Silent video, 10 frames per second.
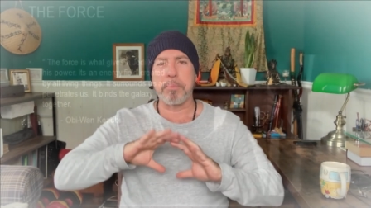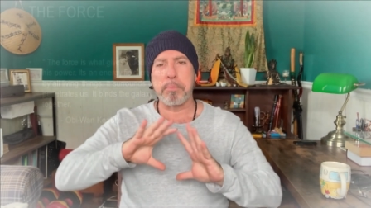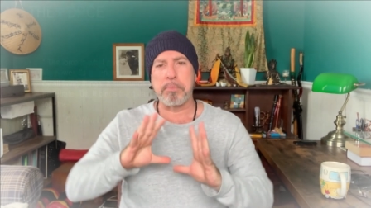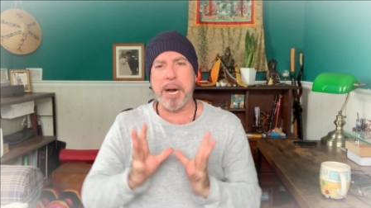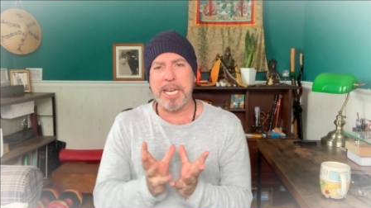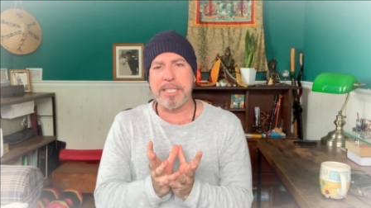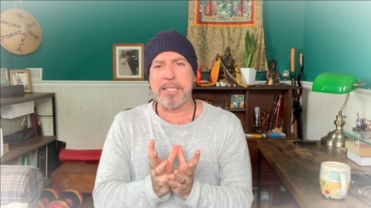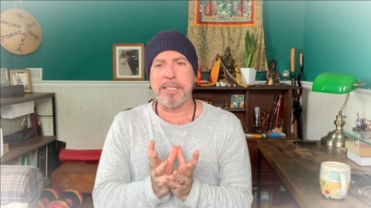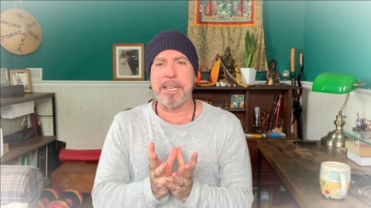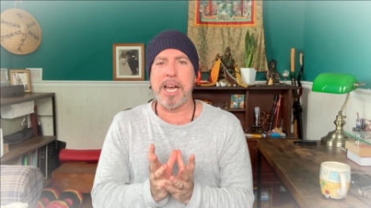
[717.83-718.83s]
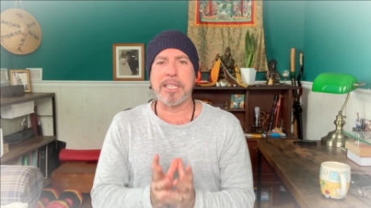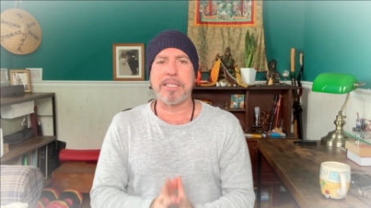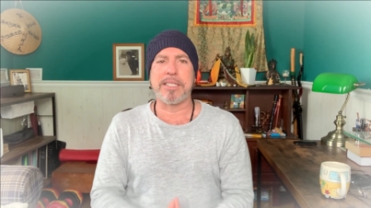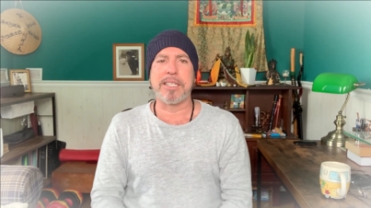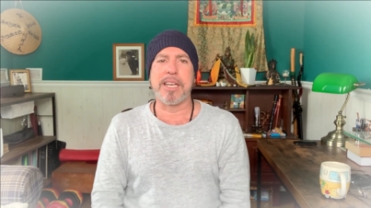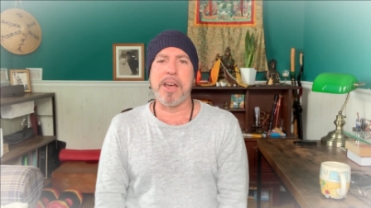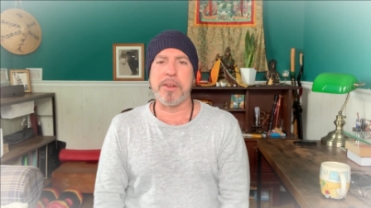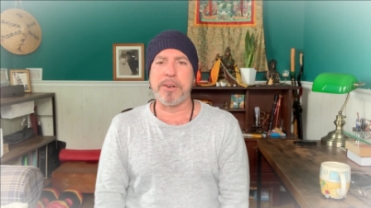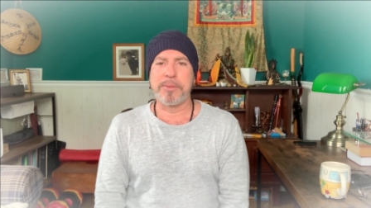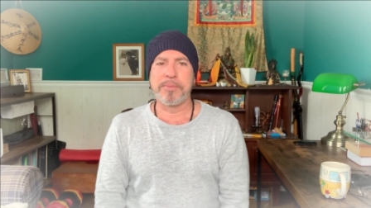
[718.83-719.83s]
and binding the galaxy together.